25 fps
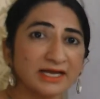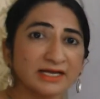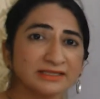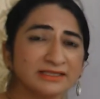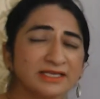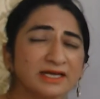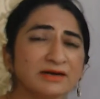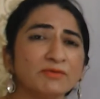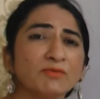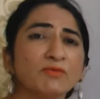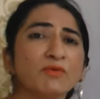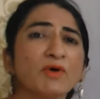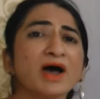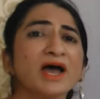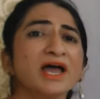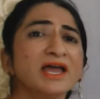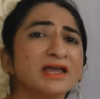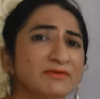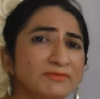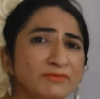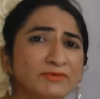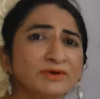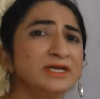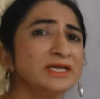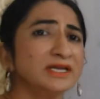Then why
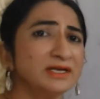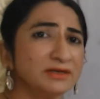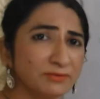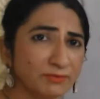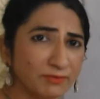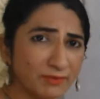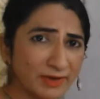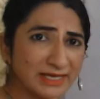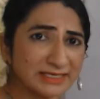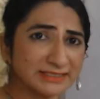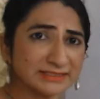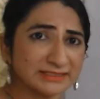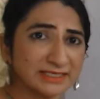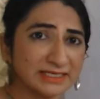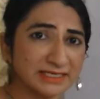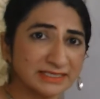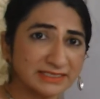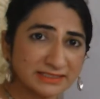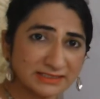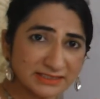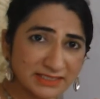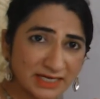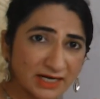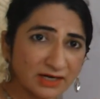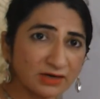we invest?
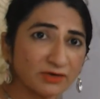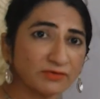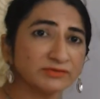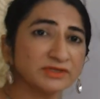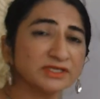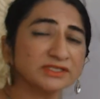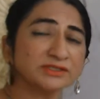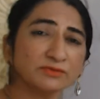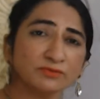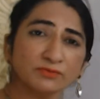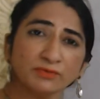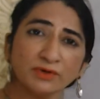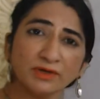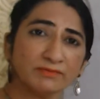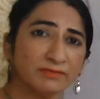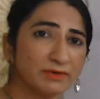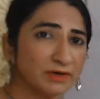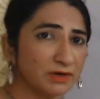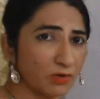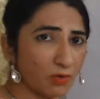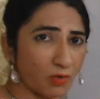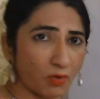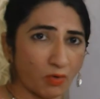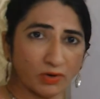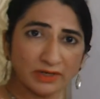Instead of this, we will
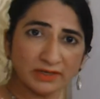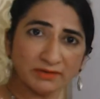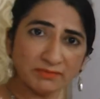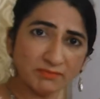hold